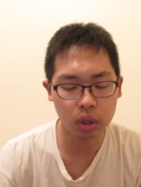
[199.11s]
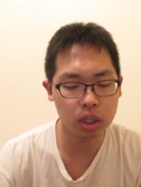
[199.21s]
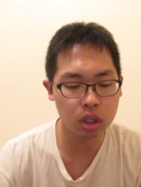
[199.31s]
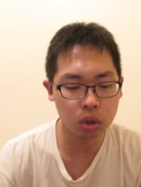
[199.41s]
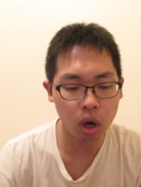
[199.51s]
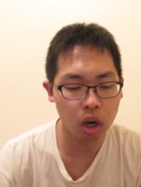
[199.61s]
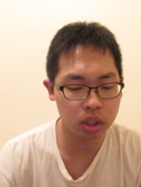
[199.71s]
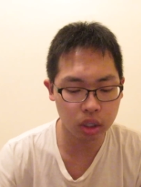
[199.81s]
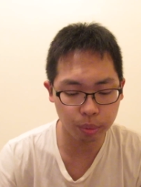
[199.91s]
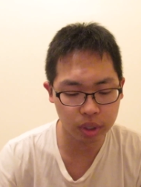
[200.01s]
This is
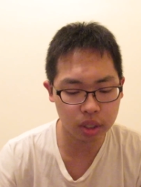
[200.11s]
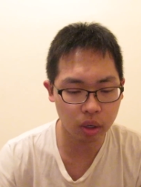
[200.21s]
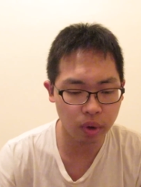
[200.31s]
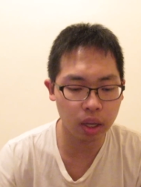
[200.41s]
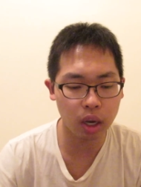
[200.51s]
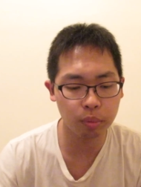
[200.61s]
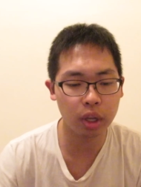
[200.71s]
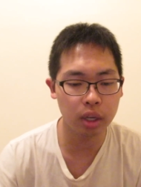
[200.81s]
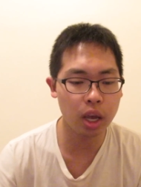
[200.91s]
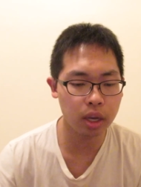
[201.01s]
awesome and stuff." And I'm
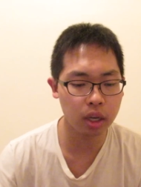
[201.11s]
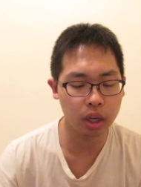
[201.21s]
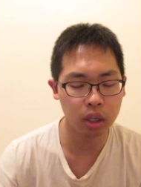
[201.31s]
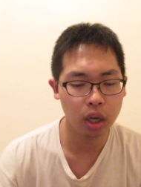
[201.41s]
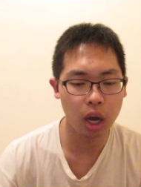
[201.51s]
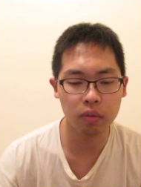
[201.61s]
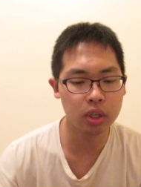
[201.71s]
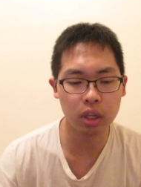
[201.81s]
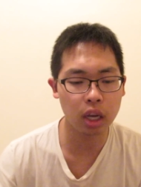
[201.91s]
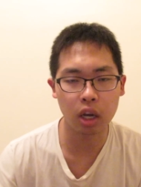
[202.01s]
like, "Yeah, yeah, yeah. I've
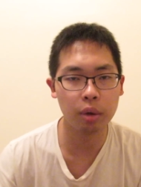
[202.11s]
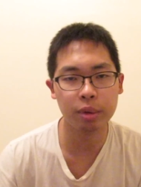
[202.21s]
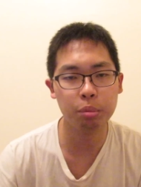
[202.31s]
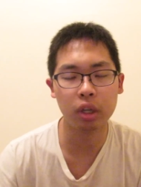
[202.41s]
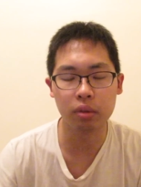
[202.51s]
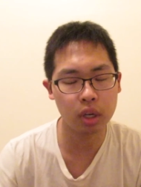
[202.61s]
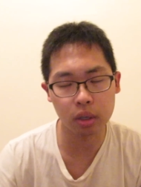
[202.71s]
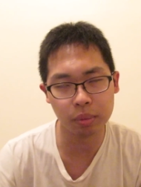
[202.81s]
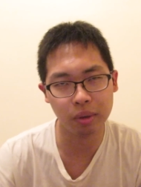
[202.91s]
seen that comment a million times